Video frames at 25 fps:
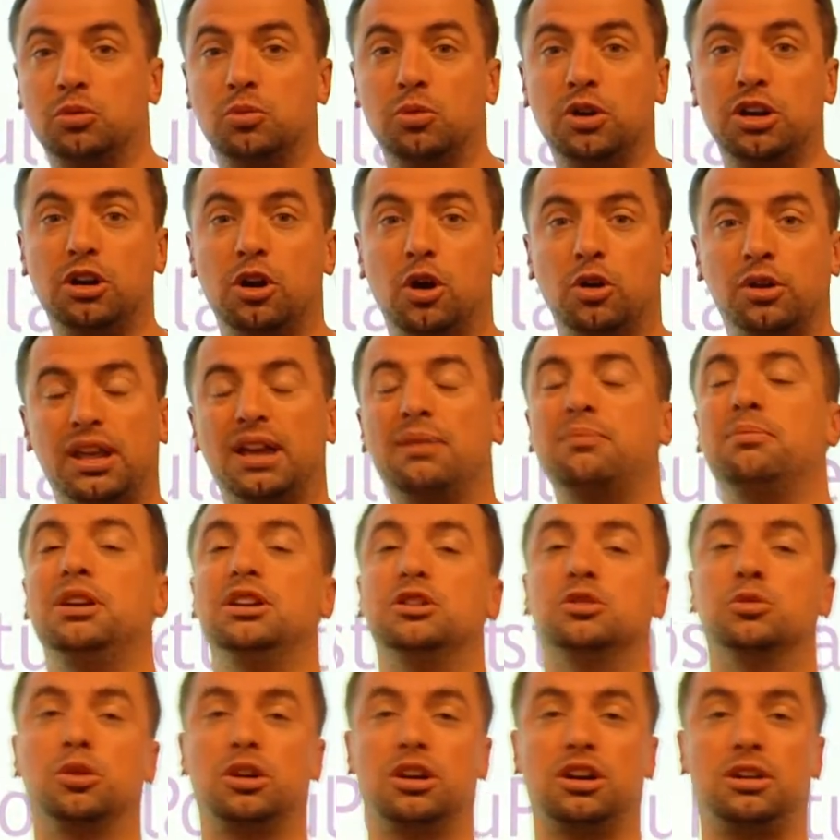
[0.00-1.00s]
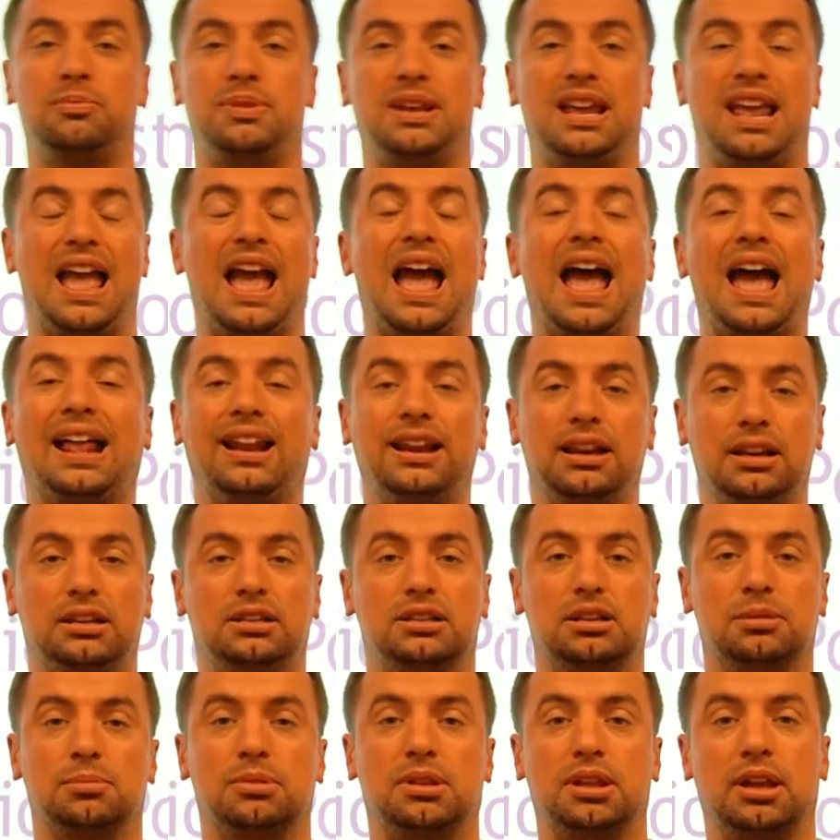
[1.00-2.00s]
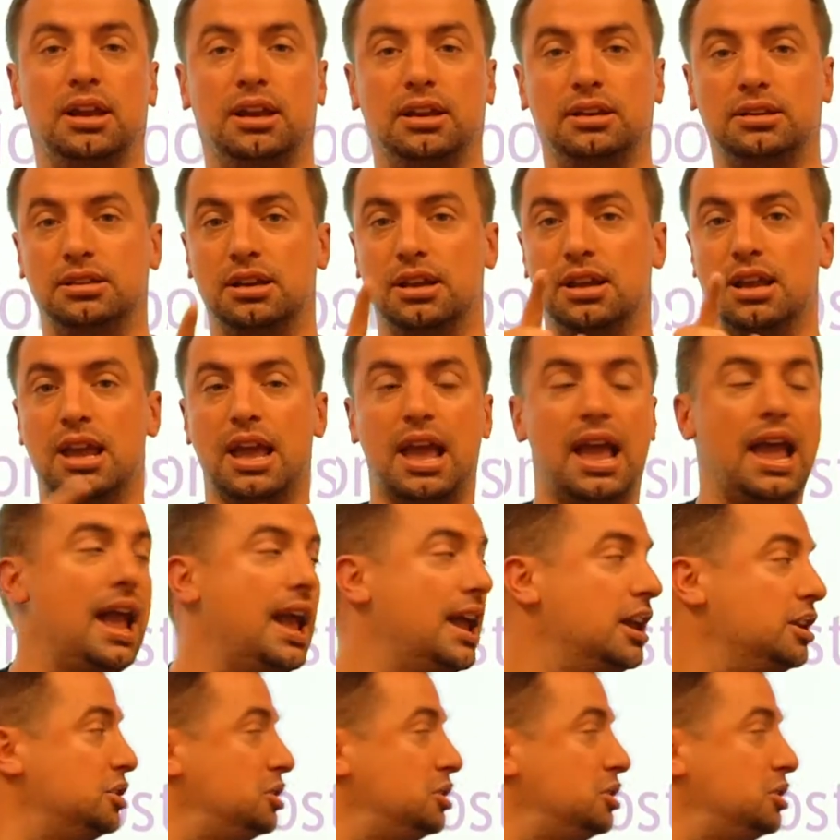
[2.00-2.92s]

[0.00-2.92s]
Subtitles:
we know that means we're going to be adding some things. And